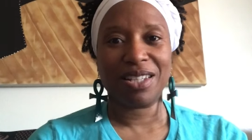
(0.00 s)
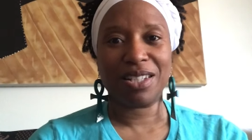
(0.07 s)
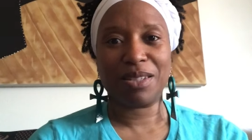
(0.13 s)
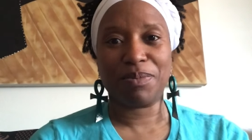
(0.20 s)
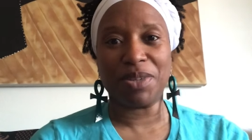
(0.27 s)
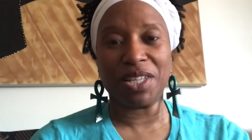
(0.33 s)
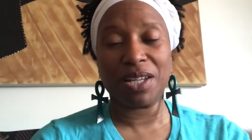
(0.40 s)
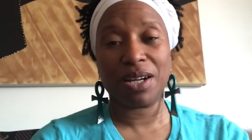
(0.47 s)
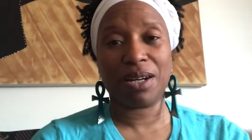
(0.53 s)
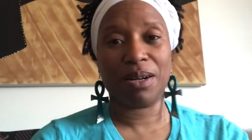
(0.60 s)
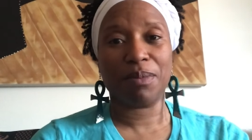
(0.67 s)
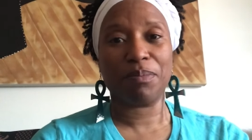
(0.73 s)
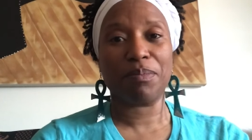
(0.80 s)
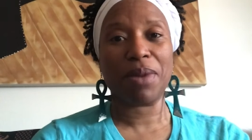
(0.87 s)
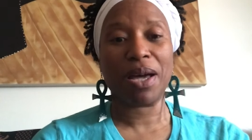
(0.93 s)
to
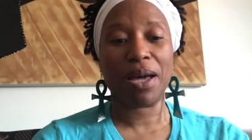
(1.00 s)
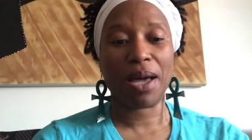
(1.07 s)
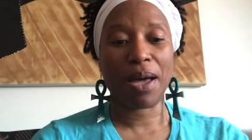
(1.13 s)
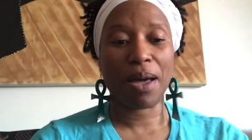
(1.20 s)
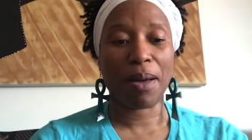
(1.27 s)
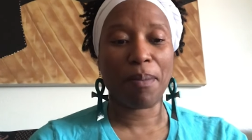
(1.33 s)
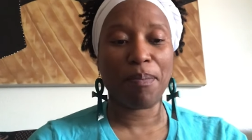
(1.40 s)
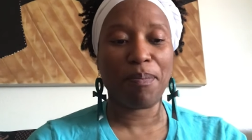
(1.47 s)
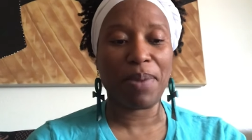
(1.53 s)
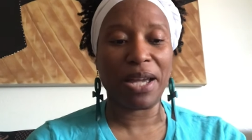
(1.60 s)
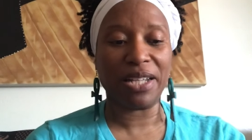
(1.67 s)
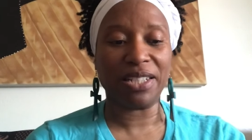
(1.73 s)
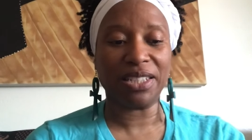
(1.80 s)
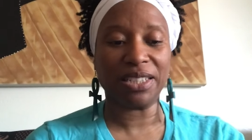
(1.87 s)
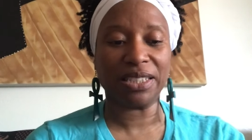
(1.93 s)
become
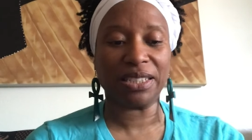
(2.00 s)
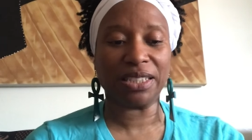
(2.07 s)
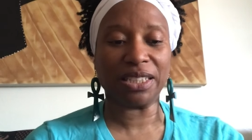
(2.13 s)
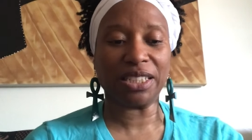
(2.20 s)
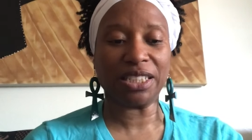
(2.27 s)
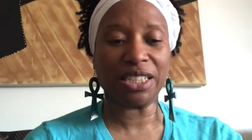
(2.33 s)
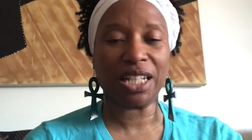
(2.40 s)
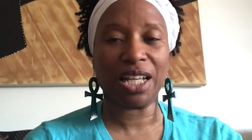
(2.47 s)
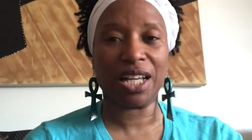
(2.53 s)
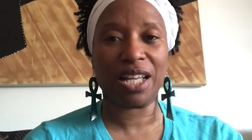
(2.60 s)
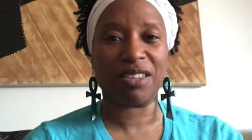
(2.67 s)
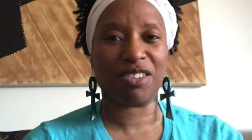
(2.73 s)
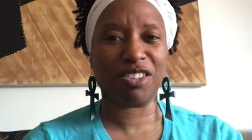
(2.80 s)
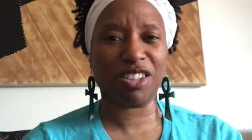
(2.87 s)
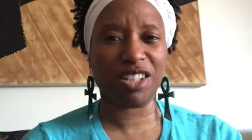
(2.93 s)
patient. I
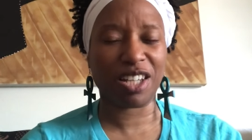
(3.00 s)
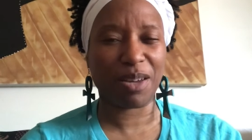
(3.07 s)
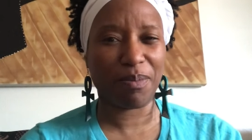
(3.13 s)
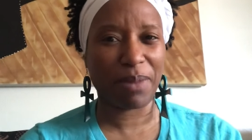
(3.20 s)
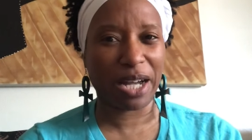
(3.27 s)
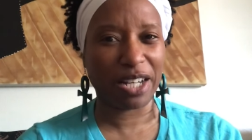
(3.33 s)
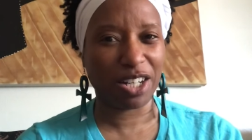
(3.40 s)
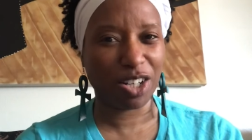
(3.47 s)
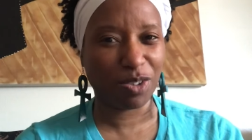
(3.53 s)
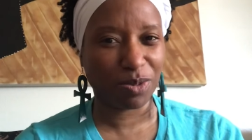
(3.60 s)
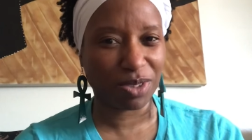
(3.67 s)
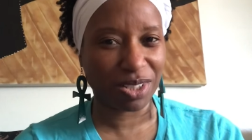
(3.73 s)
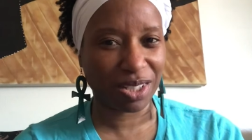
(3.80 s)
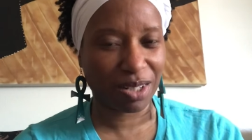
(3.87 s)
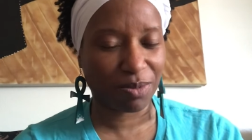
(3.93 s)
have to look at my
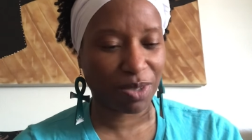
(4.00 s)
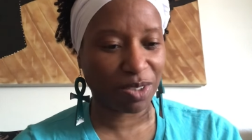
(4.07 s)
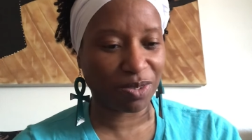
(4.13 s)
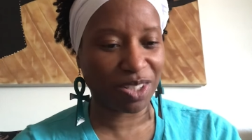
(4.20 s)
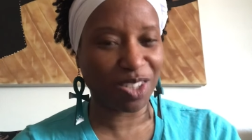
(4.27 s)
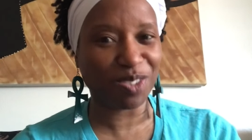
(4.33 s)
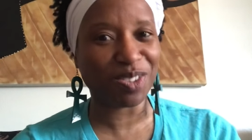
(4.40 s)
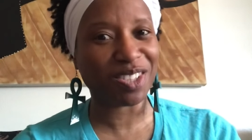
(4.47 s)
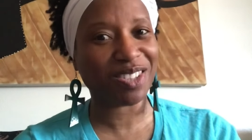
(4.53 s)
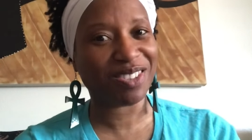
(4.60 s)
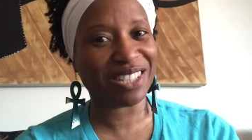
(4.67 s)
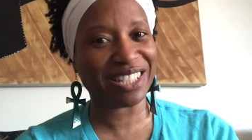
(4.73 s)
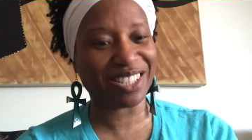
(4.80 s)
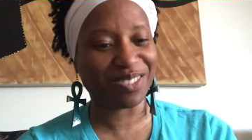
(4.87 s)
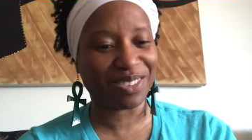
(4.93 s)
notes. I wrote notes
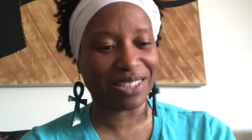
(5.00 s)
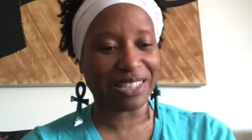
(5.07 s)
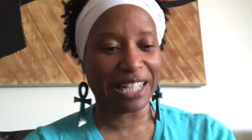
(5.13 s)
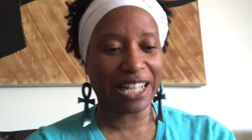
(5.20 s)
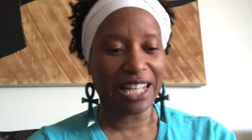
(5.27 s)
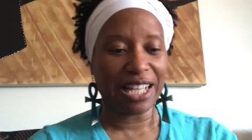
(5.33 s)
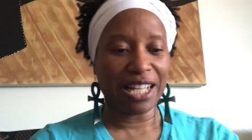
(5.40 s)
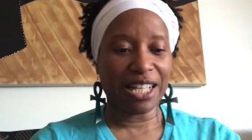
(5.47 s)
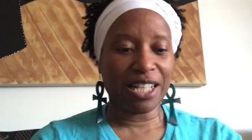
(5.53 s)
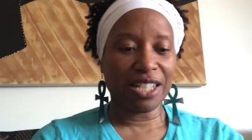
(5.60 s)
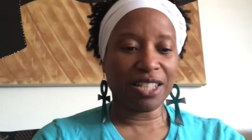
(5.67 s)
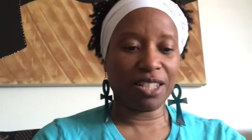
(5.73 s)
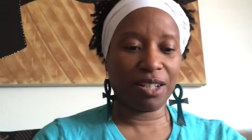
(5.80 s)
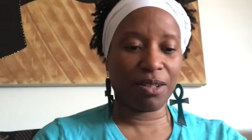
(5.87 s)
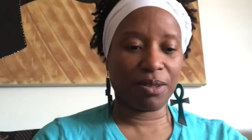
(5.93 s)
on this one.
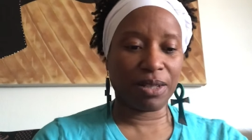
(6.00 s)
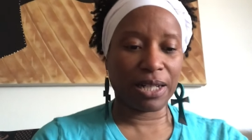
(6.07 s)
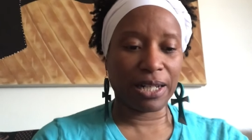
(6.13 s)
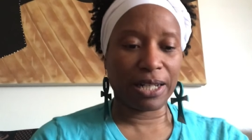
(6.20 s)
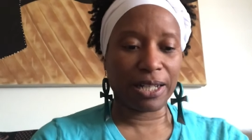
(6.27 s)
So,